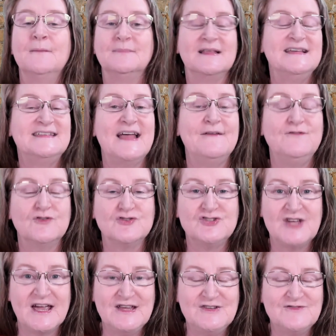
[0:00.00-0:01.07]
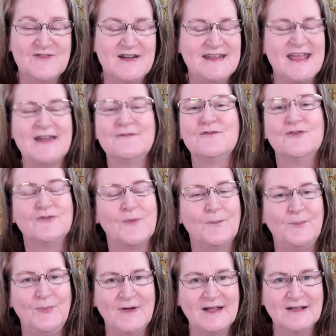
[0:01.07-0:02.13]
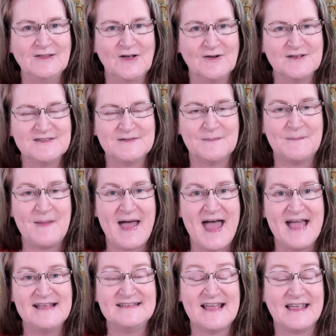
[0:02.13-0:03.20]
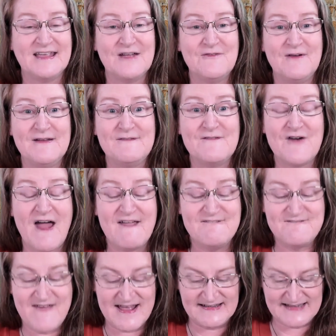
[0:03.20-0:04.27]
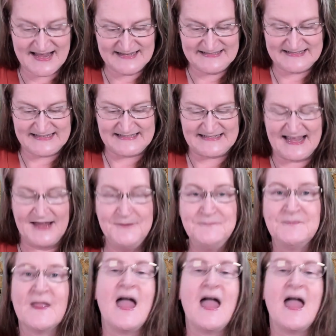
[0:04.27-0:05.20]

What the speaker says: Please have your change ready and of course bring along some bags and get ready for a fantastic day.